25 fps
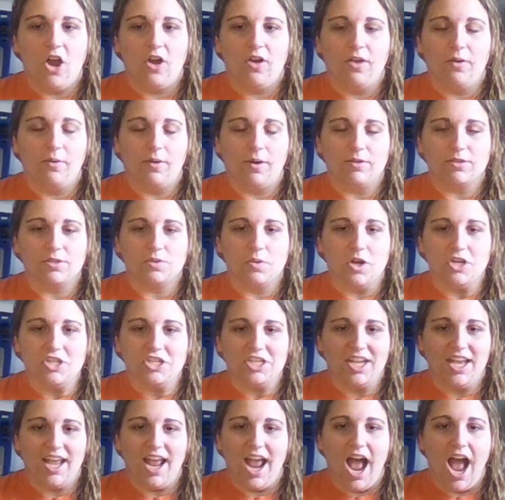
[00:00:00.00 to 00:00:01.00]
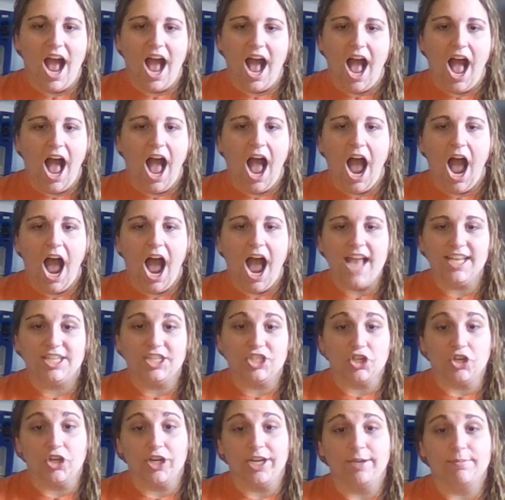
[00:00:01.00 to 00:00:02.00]
Like when I was watching it. I
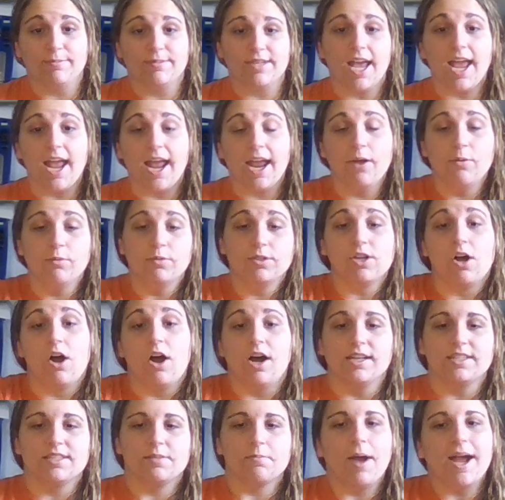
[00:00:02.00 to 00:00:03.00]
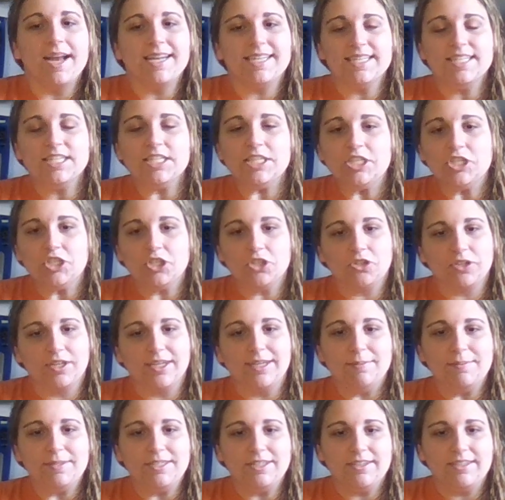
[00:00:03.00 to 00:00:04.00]
screamed. It was awesome. I didn't
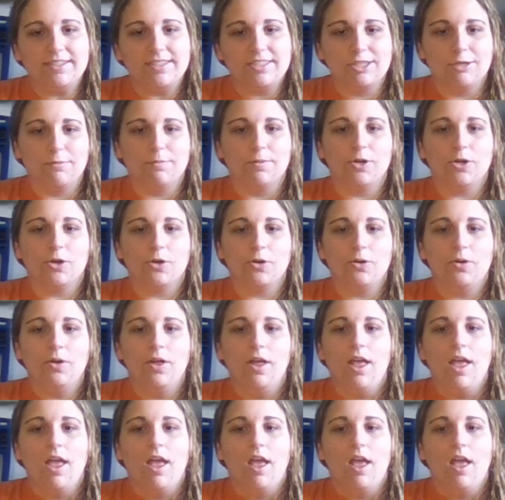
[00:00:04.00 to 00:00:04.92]
scream during Supergirl.